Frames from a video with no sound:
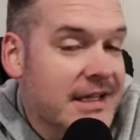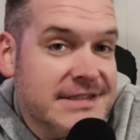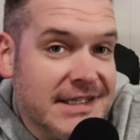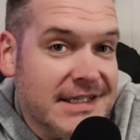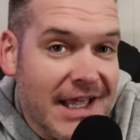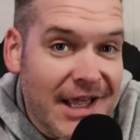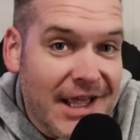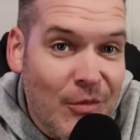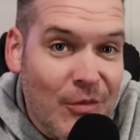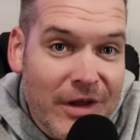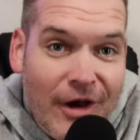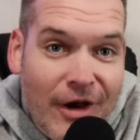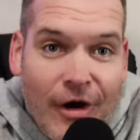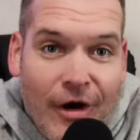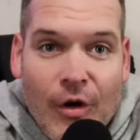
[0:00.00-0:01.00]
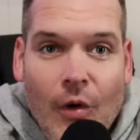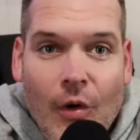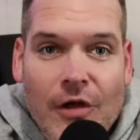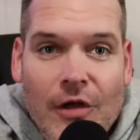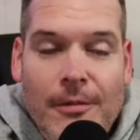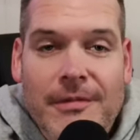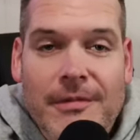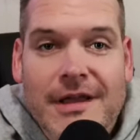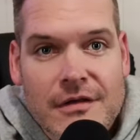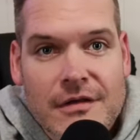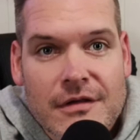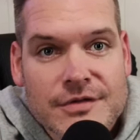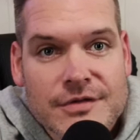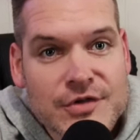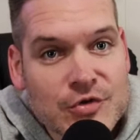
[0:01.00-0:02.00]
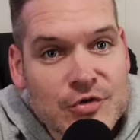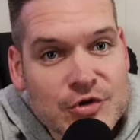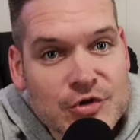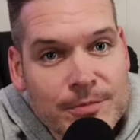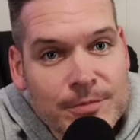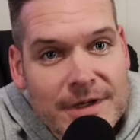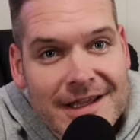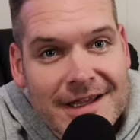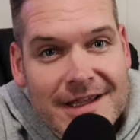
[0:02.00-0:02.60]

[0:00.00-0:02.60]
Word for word: Today we are welcoming social media